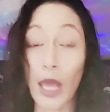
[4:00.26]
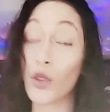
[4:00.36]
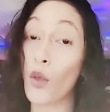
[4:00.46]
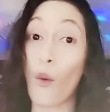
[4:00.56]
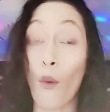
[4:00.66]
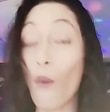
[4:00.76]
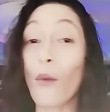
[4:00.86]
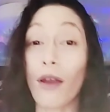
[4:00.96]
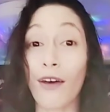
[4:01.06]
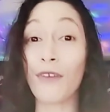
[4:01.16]
whole
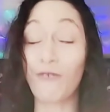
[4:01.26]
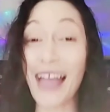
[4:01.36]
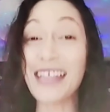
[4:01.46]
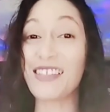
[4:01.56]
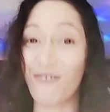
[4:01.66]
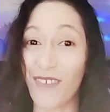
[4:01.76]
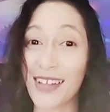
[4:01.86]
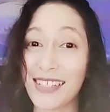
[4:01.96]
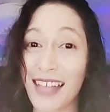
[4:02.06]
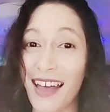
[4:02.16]
world, vice versa.